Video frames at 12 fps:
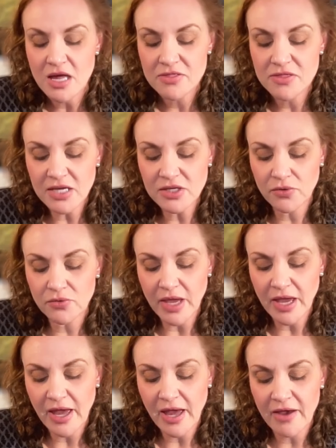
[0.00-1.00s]
they don't
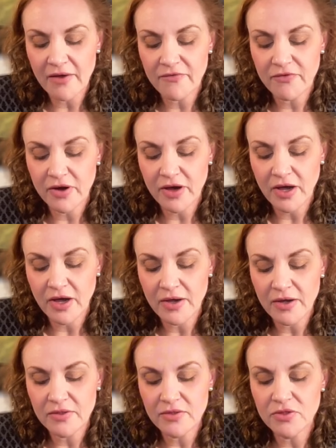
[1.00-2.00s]
have
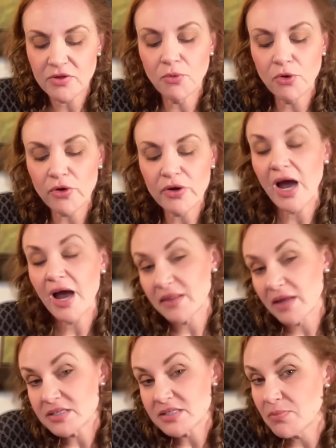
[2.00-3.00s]
the moral
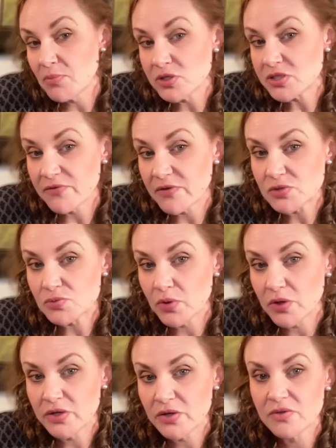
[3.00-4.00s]
guidelines that most of us
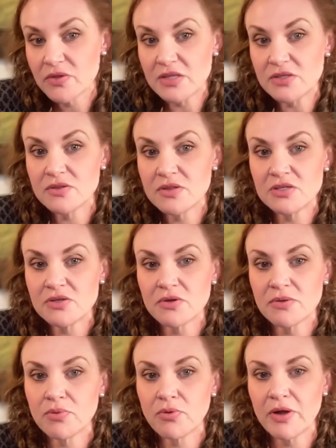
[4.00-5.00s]
would. They
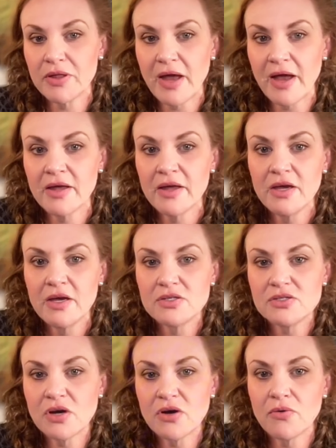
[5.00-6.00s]
don't employ that.
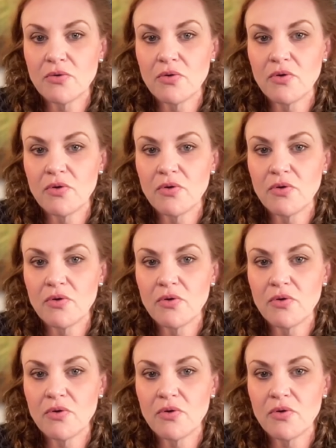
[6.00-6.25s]
So